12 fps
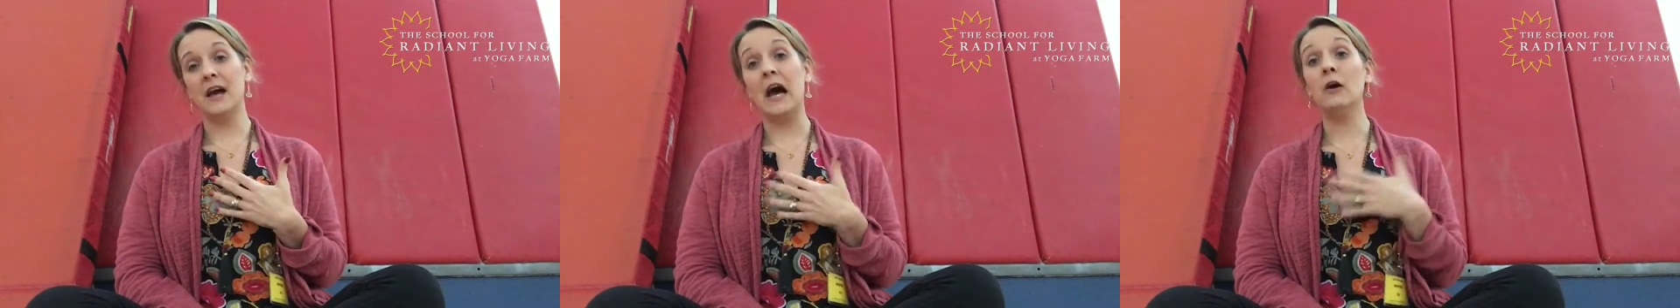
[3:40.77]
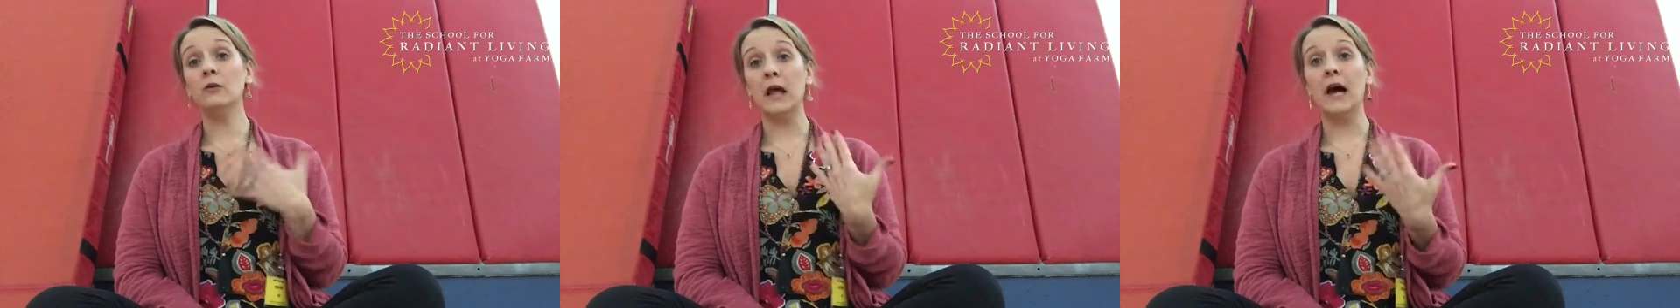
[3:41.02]

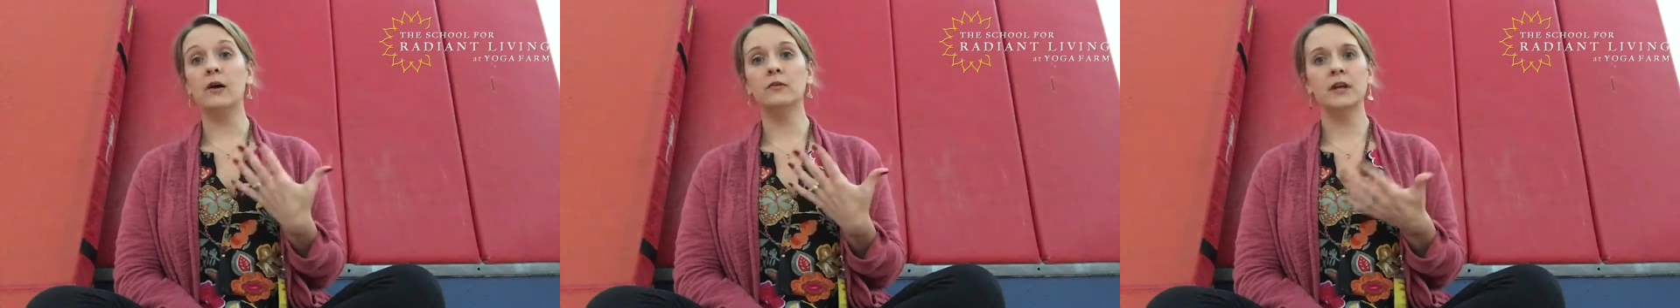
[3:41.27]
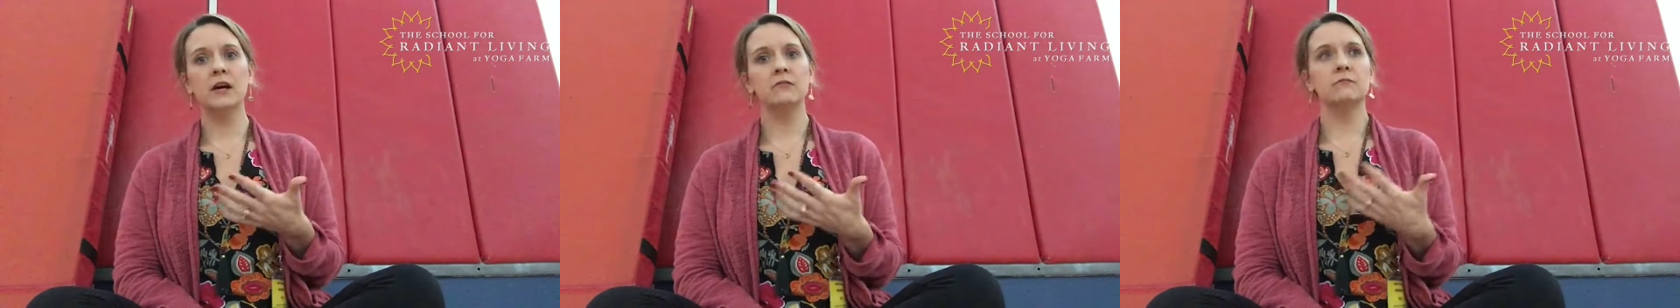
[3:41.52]
out
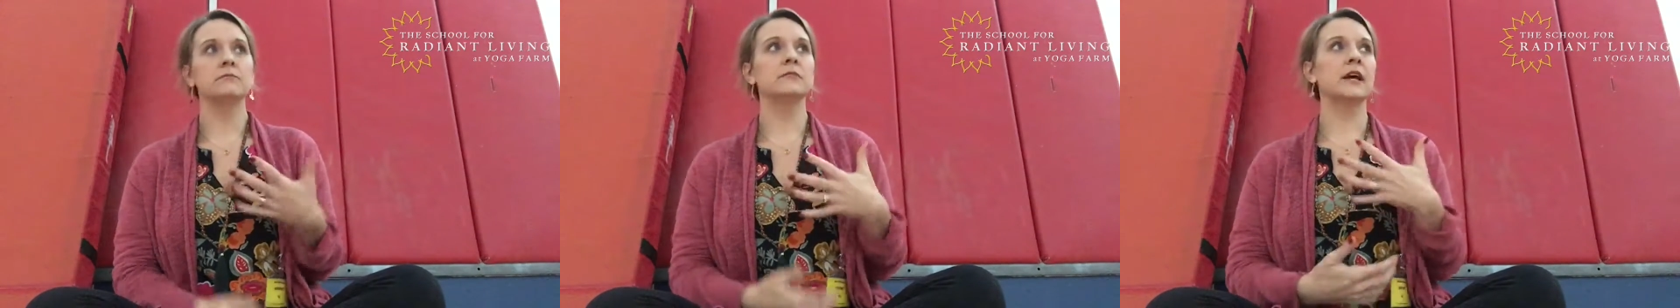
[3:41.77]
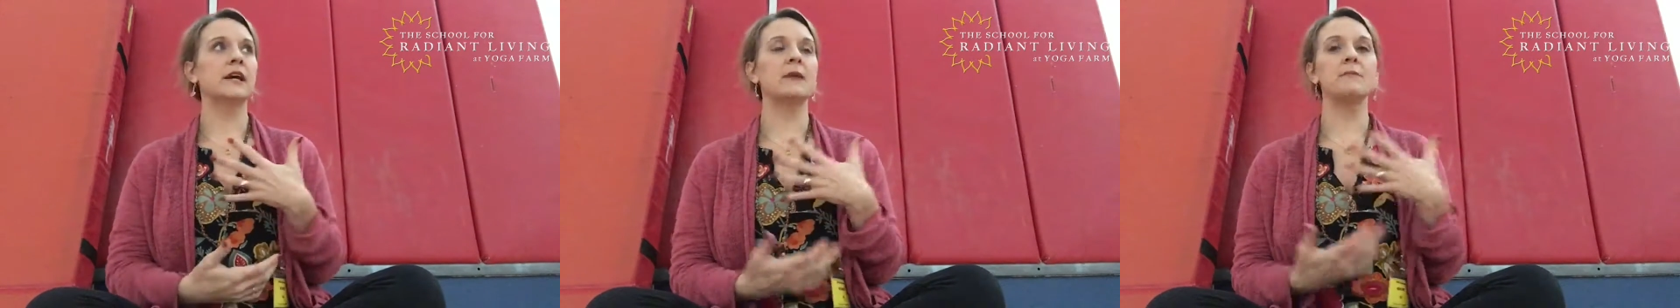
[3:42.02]
loud, not
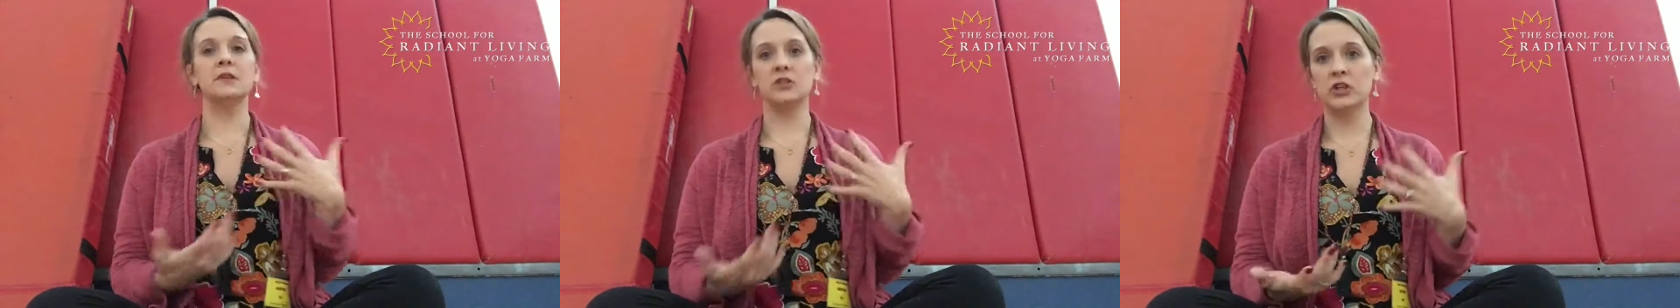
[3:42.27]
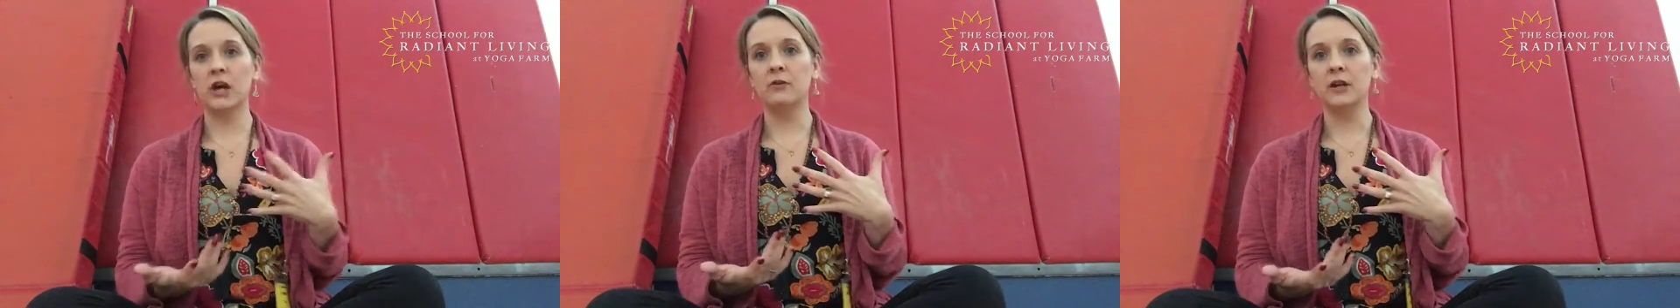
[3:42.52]
like I'm
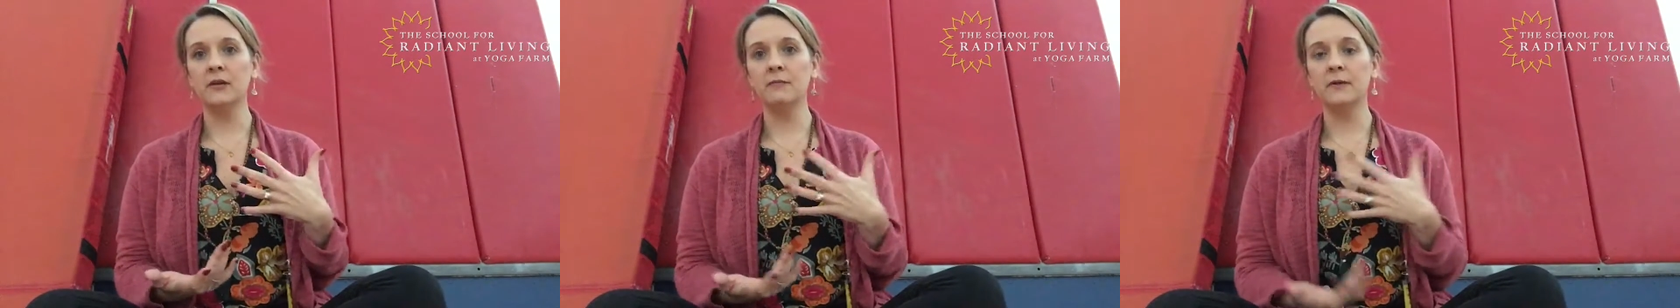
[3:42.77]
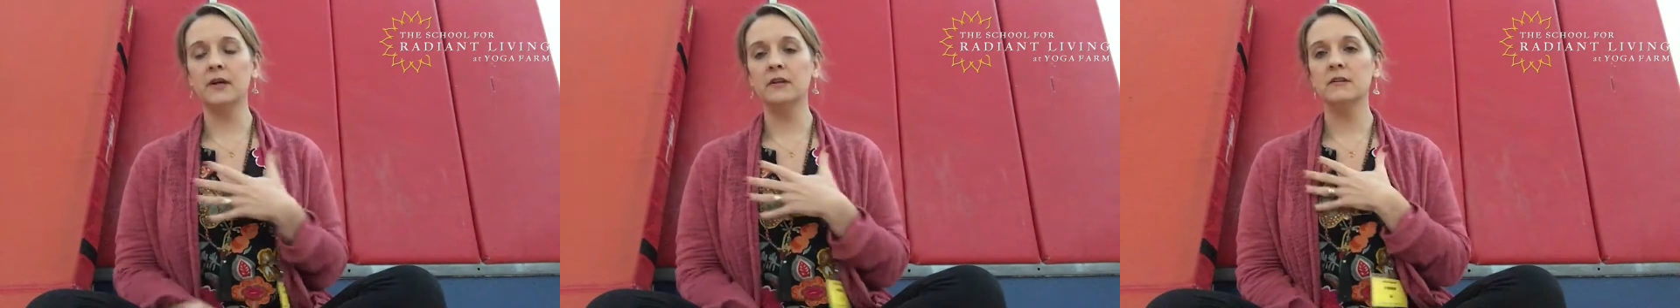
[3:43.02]
shouting,
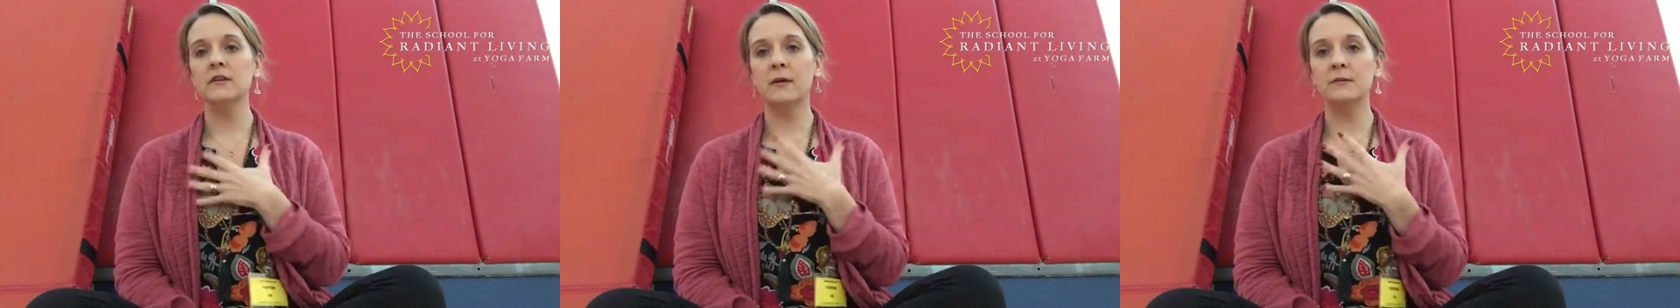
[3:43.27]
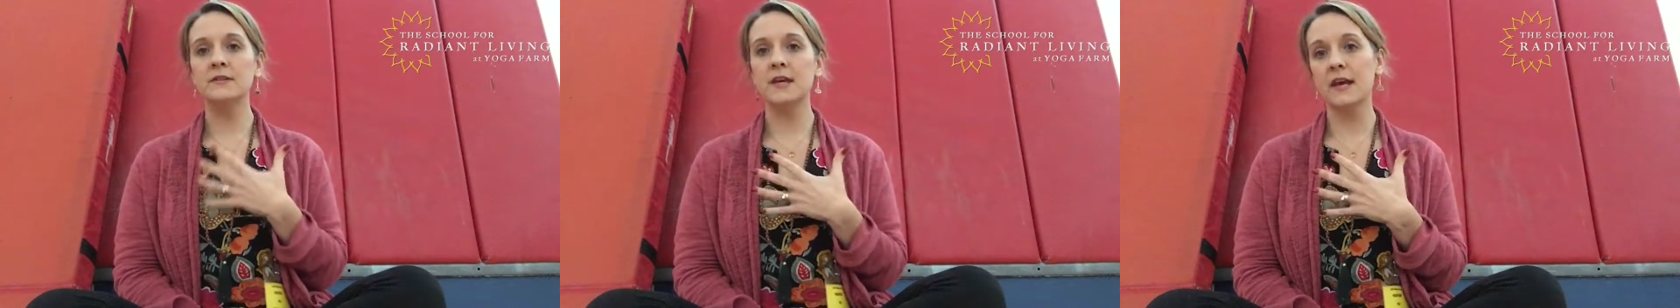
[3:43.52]
but I
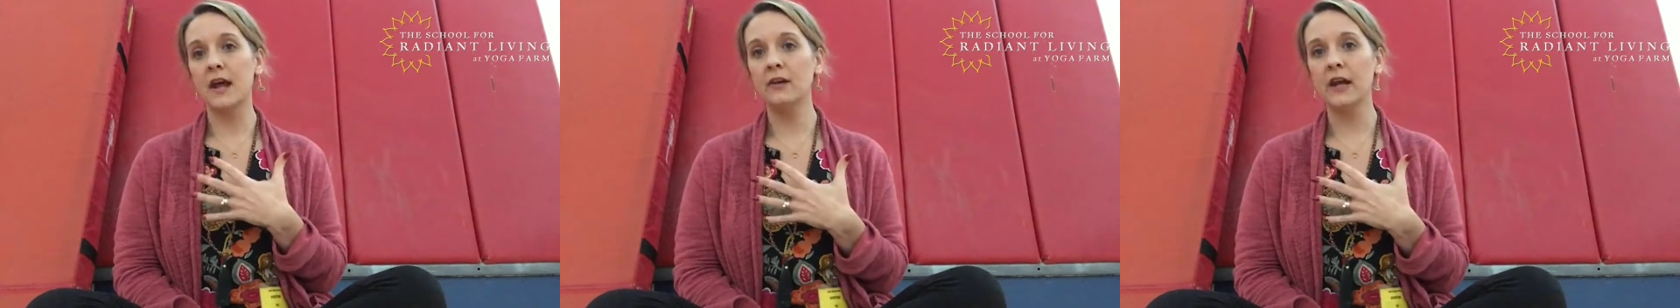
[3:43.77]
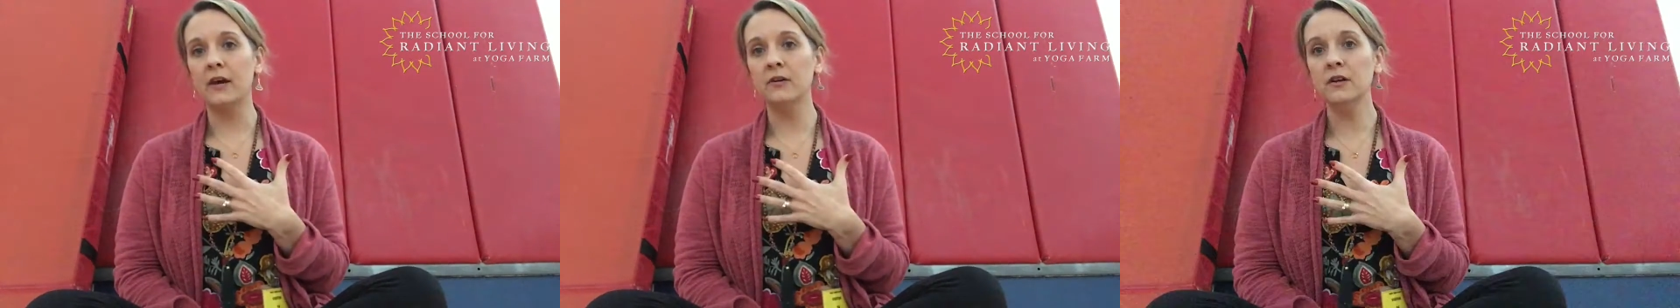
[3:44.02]
would say it out
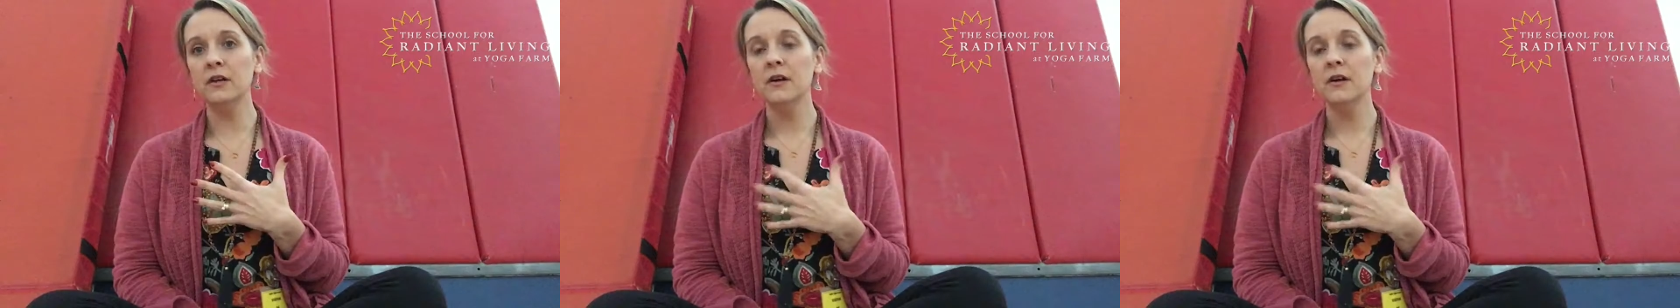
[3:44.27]
loud.